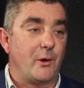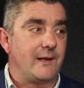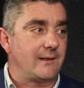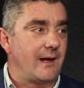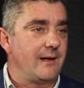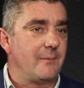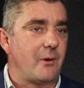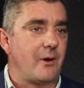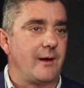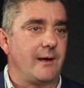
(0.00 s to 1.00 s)
a week later
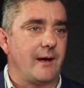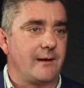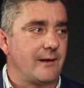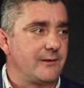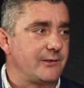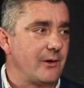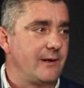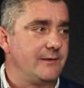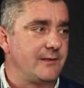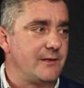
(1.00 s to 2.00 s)
by another
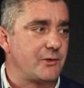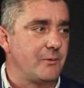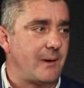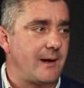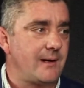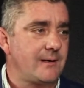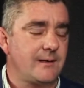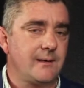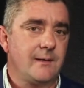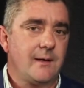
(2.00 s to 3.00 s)
site in Central Park.
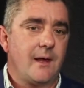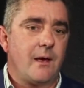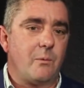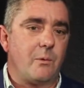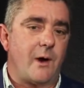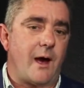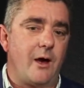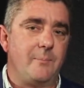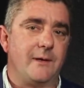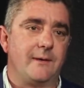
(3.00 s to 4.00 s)
We're
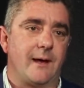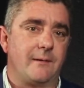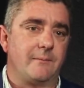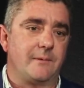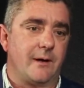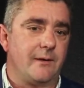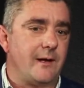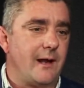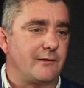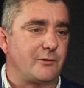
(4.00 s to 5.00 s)
hoping that,
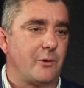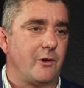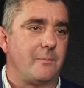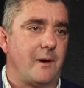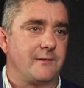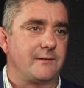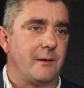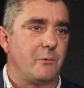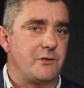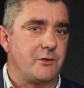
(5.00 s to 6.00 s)
the next 12 months
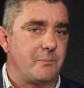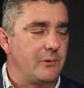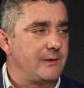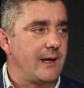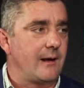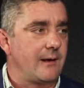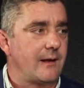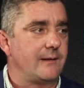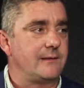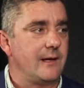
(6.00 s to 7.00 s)
that we should put down
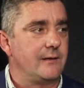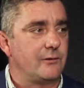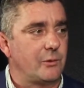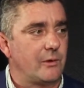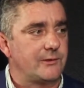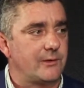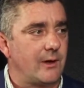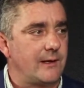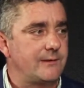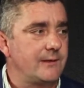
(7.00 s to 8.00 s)
another 10 to 12
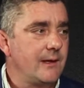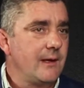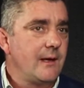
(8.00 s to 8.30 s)
sites.